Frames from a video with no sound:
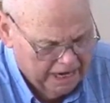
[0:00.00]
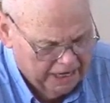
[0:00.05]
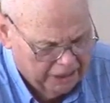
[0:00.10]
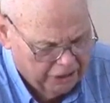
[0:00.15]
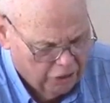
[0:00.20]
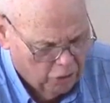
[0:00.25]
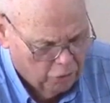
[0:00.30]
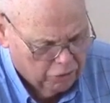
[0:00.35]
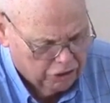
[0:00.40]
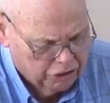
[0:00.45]

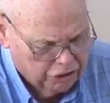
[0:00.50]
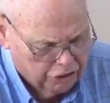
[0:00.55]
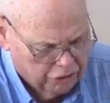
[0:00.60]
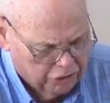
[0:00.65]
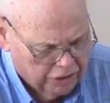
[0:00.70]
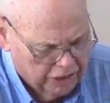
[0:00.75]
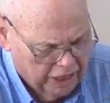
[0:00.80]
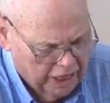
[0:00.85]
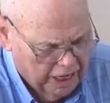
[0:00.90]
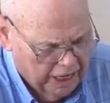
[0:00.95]
notice
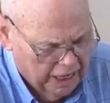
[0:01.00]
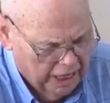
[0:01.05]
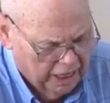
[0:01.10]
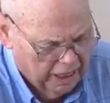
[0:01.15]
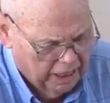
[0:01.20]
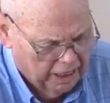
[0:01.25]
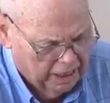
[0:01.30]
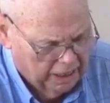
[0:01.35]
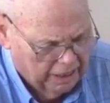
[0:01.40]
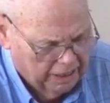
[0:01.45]
here,
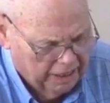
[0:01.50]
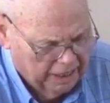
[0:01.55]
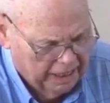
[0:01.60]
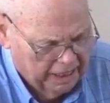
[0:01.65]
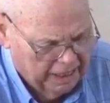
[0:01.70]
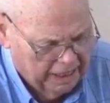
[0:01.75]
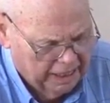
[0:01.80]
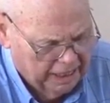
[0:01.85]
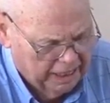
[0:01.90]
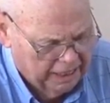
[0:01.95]
uh,
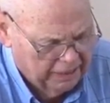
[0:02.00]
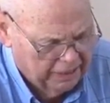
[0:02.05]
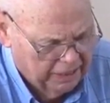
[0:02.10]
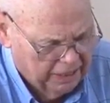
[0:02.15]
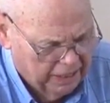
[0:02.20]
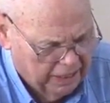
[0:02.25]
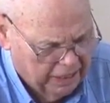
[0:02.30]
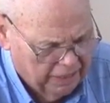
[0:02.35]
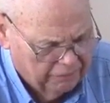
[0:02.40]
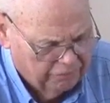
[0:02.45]
and,
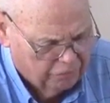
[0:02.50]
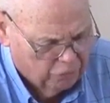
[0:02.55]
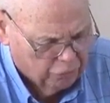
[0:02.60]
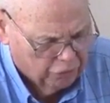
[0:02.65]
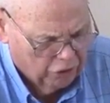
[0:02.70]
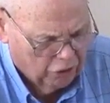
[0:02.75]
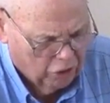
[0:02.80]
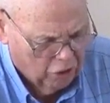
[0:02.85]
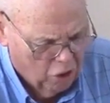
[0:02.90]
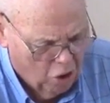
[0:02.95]
and for
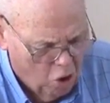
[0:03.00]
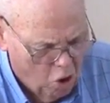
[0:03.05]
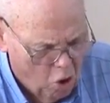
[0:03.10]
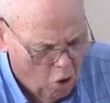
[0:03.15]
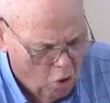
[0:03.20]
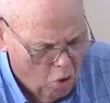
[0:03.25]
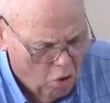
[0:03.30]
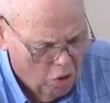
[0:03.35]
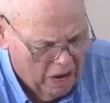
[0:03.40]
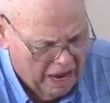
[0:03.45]
the
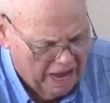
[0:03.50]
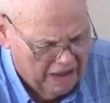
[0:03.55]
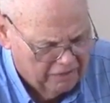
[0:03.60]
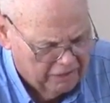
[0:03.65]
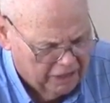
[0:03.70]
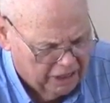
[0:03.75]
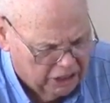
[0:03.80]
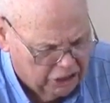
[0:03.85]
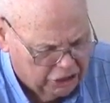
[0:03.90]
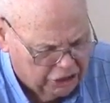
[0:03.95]
law
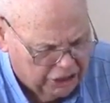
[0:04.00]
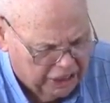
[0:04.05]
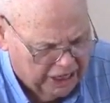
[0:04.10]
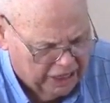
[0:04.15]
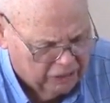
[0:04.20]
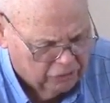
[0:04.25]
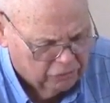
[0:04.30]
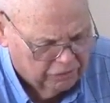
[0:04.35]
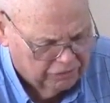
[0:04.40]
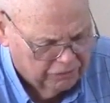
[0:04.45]
having a
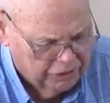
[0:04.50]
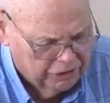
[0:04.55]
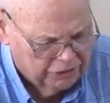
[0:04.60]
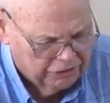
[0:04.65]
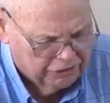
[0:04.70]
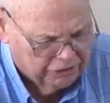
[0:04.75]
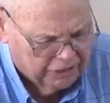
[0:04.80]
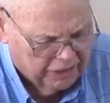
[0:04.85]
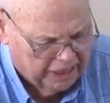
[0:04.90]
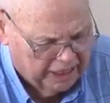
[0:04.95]
shadow of
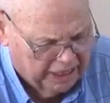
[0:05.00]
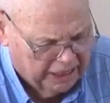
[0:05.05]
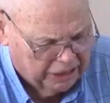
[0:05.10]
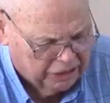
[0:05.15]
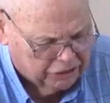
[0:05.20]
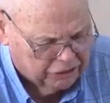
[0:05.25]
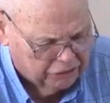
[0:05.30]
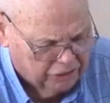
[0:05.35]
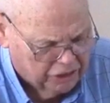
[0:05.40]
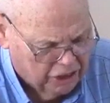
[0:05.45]
good
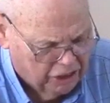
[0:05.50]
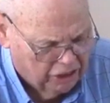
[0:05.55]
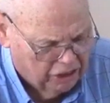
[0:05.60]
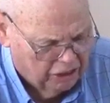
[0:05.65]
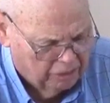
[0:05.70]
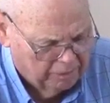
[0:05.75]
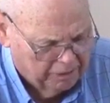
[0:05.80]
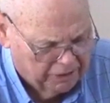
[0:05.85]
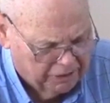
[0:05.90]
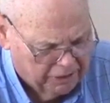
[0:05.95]
things to
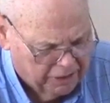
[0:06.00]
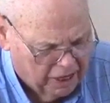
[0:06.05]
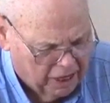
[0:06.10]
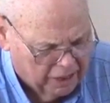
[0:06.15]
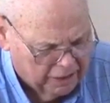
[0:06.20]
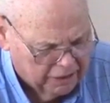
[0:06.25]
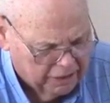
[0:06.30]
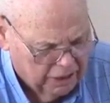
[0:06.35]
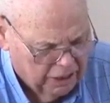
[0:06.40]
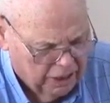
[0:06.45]
come and
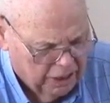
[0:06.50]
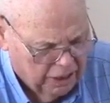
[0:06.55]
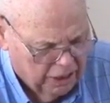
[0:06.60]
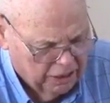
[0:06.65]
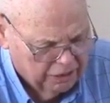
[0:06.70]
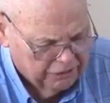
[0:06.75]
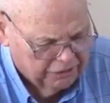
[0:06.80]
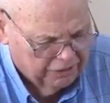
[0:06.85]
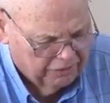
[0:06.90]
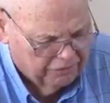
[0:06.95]
not
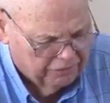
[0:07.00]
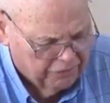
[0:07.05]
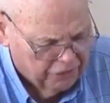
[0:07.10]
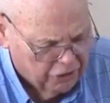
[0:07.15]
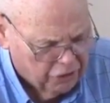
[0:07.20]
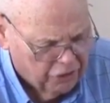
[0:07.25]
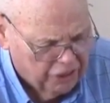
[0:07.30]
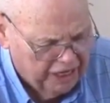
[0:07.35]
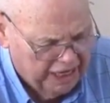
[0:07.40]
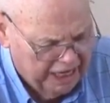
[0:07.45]
the
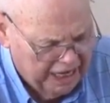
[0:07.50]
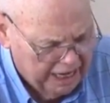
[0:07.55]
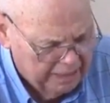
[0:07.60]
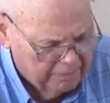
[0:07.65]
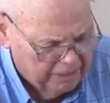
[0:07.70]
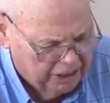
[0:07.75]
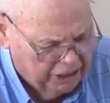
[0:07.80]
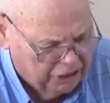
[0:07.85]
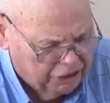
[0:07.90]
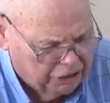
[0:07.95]
very
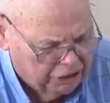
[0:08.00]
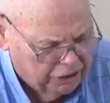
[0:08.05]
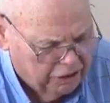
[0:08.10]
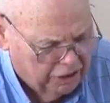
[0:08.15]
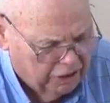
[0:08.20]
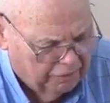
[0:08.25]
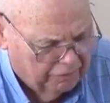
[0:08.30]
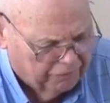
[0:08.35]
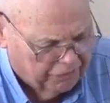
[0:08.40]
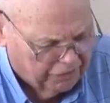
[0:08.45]

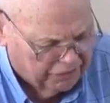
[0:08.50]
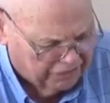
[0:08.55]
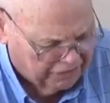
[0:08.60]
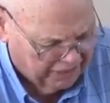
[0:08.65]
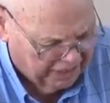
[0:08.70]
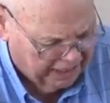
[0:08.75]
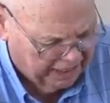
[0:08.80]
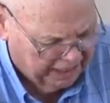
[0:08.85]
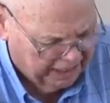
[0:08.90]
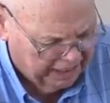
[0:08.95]
image of the
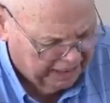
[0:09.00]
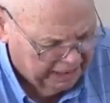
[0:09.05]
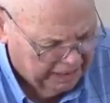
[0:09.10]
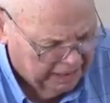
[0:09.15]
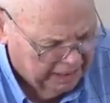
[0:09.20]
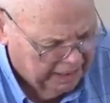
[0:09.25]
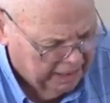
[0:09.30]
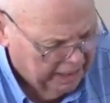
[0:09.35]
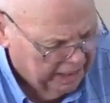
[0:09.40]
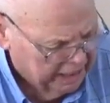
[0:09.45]

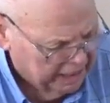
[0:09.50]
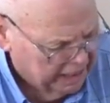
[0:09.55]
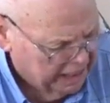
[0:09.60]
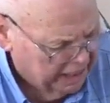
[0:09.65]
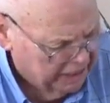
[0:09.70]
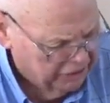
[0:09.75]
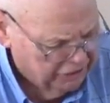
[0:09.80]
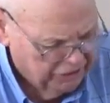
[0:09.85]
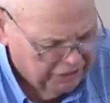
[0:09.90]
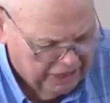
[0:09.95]
thing
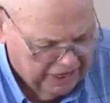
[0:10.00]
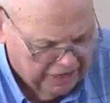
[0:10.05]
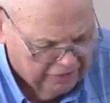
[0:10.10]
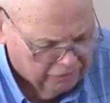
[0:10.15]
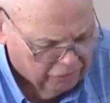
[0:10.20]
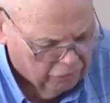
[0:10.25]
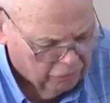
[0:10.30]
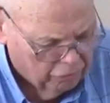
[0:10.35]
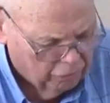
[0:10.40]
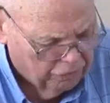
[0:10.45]
can
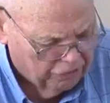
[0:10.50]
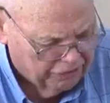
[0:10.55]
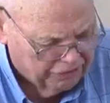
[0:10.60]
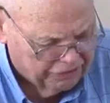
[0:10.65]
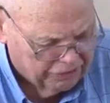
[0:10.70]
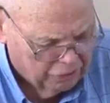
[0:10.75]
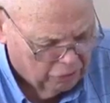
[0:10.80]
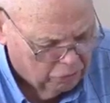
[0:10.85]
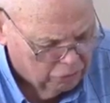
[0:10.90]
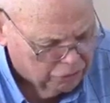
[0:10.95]
never
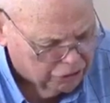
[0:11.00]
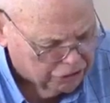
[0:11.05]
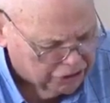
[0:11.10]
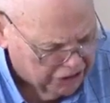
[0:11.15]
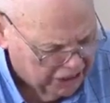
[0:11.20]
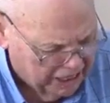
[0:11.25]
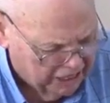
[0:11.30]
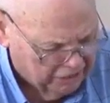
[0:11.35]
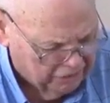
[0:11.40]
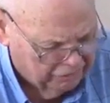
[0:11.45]
with those
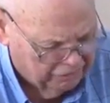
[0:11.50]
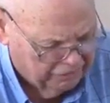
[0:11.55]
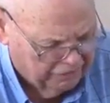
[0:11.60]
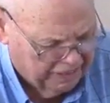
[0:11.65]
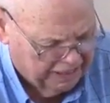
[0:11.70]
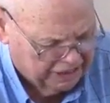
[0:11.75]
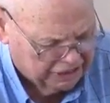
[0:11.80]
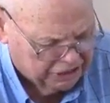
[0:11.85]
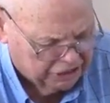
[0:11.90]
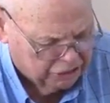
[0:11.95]

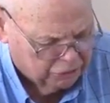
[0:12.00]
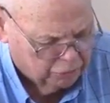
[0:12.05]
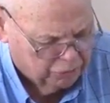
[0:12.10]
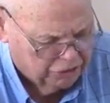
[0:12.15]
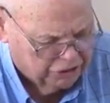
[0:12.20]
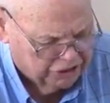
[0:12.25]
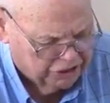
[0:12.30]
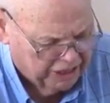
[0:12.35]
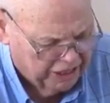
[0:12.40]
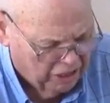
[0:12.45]
sacrifices
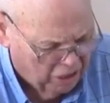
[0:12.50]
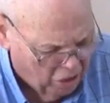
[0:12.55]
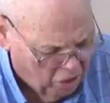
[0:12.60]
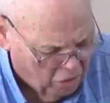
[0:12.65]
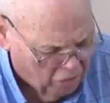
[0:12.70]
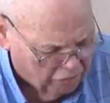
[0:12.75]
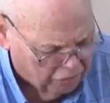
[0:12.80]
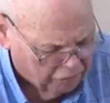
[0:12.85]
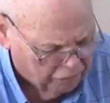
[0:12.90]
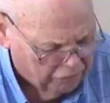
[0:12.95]
which they
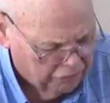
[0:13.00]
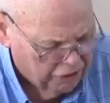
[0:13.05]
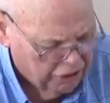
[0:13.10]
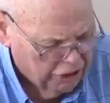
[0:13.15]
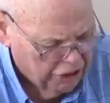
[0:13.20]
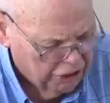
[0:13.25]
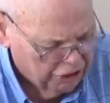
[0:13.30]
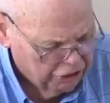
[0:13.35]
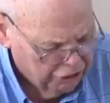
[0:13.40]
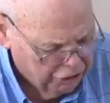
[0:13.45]
offered
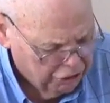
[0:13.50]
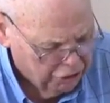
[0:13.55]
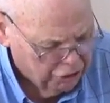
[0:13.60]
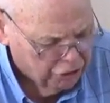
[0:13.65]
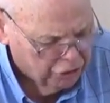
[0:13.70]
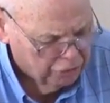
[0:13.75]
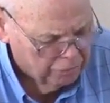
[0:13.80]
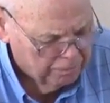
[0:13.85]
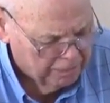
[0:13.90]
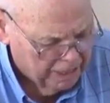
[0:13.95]

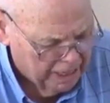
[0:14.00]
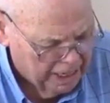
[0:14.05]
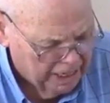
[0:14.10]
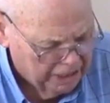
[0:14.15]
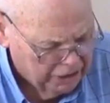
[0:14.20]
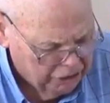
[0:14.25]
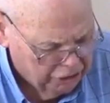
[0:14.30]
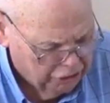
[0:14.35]
year by